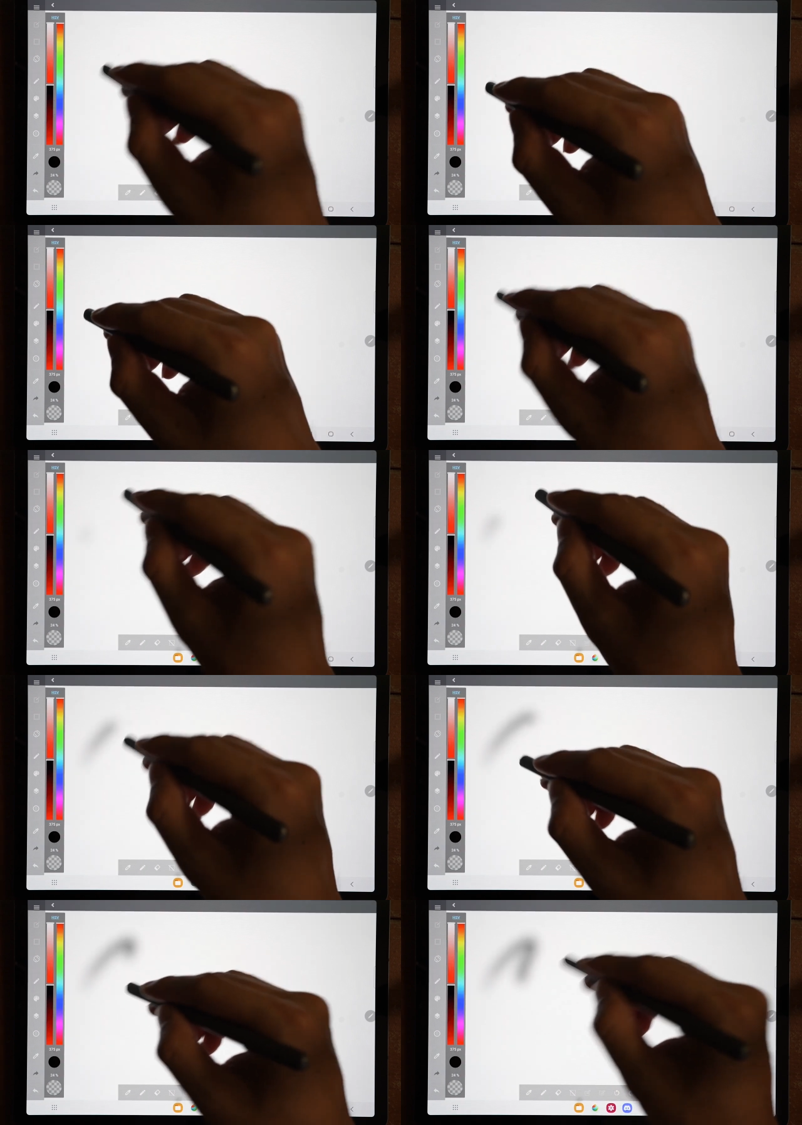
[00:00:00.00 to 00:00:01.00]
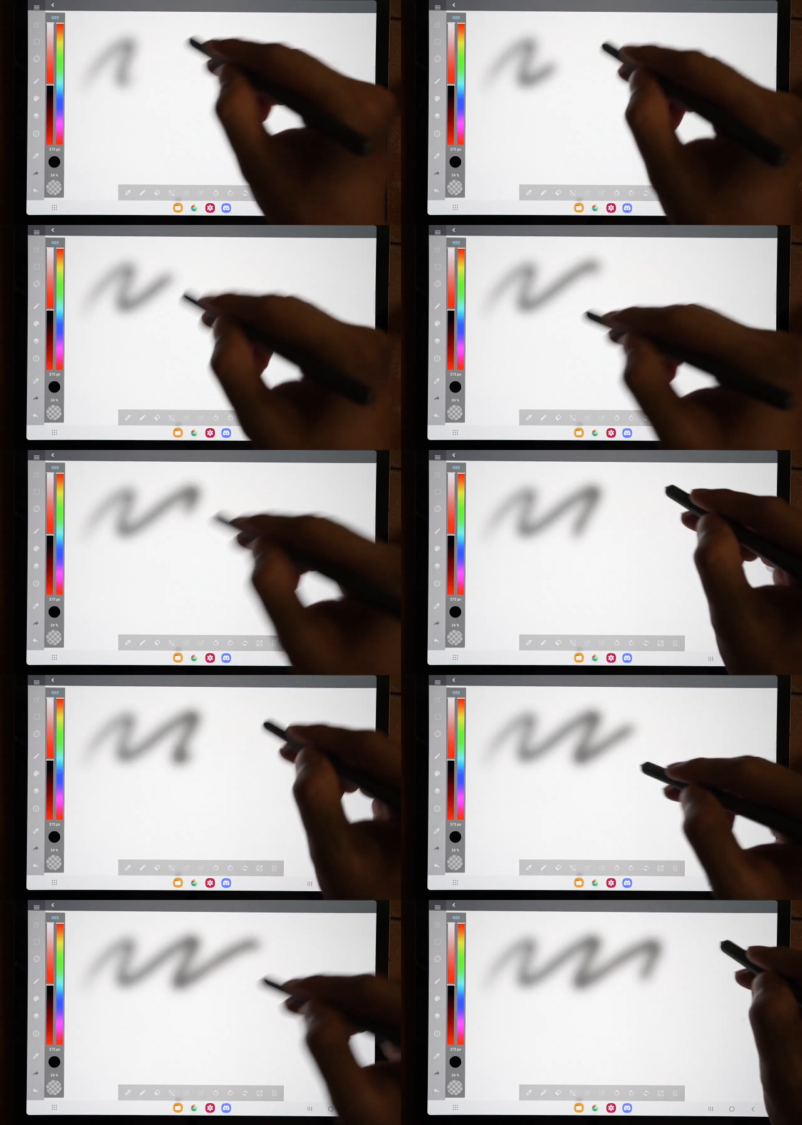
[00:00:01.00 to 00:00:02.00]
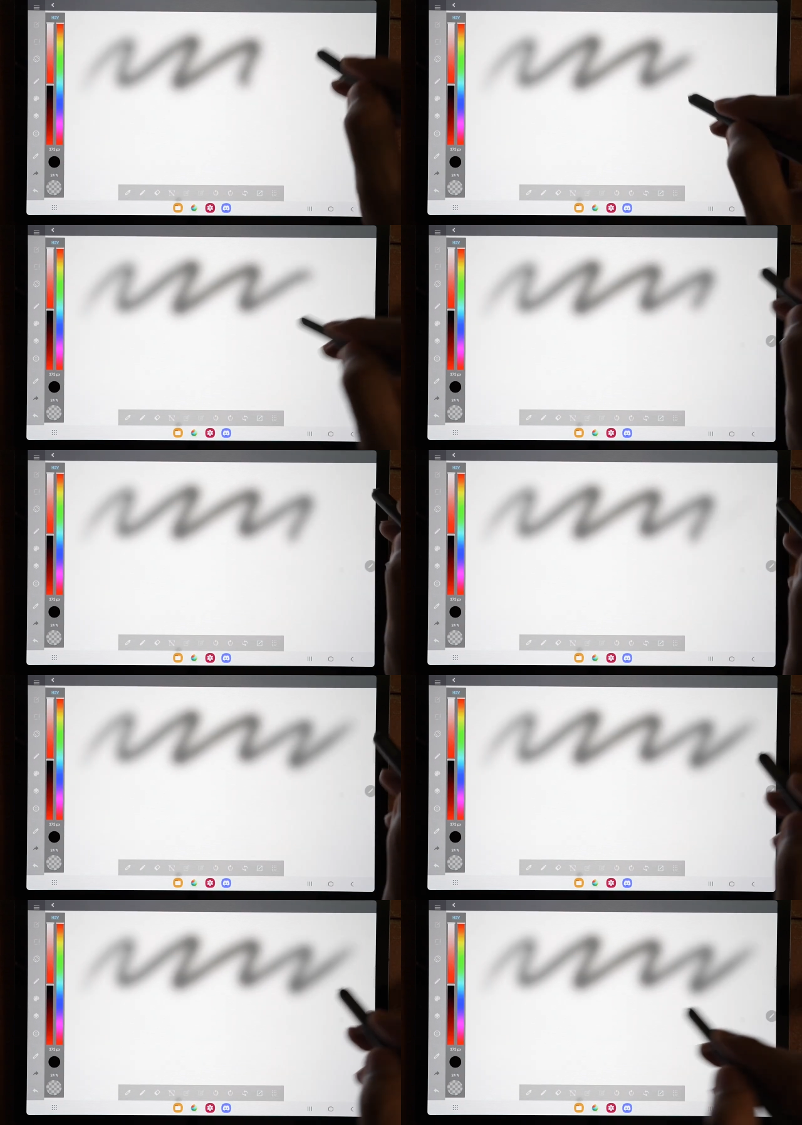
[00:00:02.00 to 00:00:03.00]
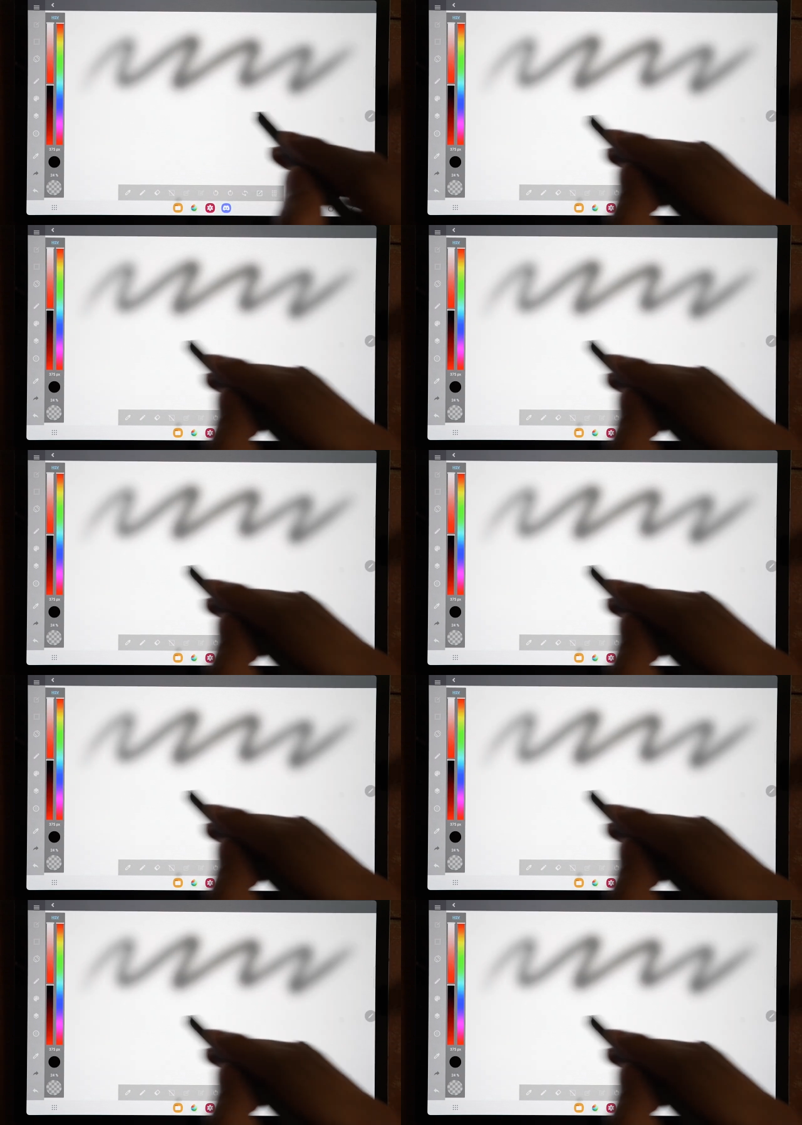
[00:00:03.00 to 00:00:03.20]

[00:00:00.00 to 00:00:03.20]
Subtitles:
(no speaker visible)